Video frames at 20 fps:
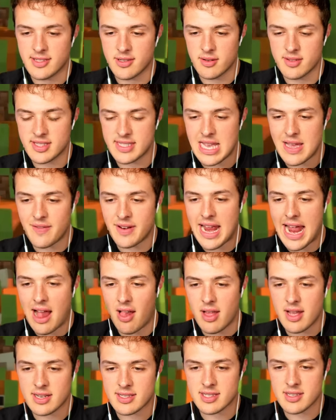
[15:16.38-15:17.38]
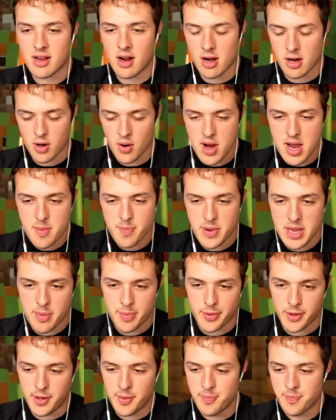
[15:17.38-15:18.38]
so Steve and Alex are great
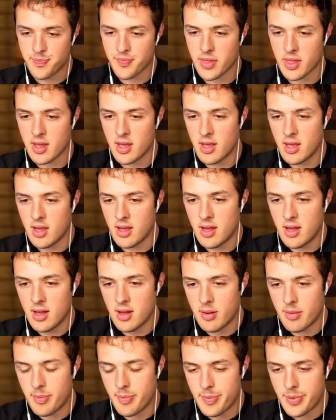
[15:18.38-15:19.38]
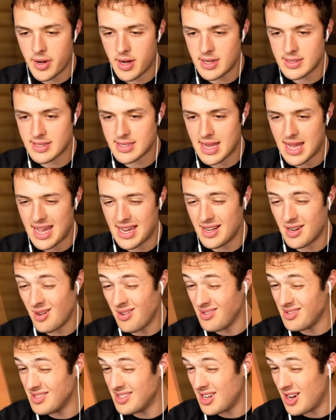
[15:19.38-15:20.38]
people, but I
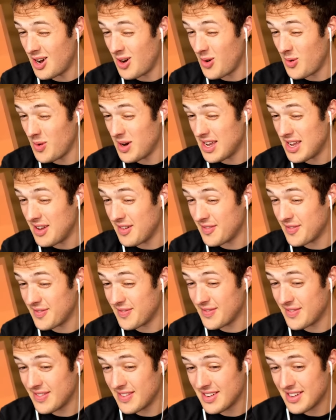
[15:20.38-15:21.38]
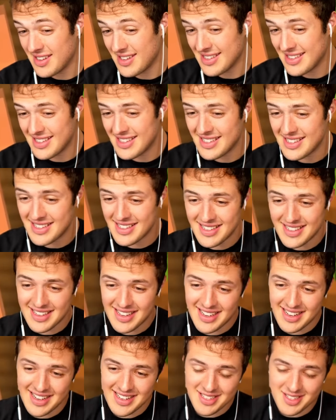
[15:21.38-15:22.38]
don't know if...
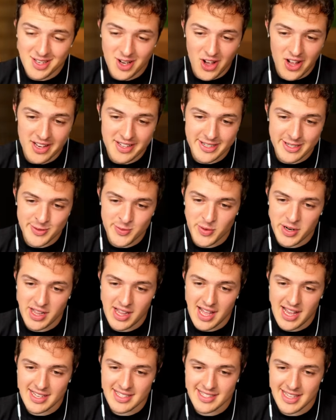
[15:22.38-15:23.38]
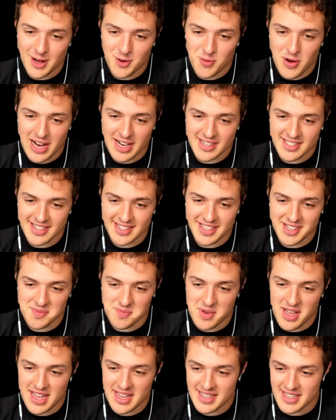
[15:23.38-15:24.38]
Yeah, y'all just realized that Rexy didn't
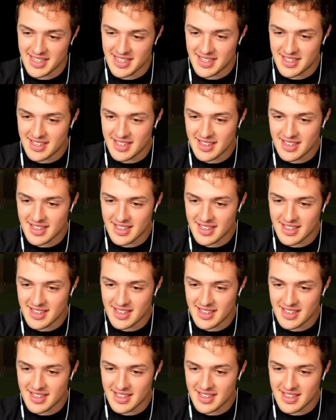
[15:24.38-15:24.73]
make it.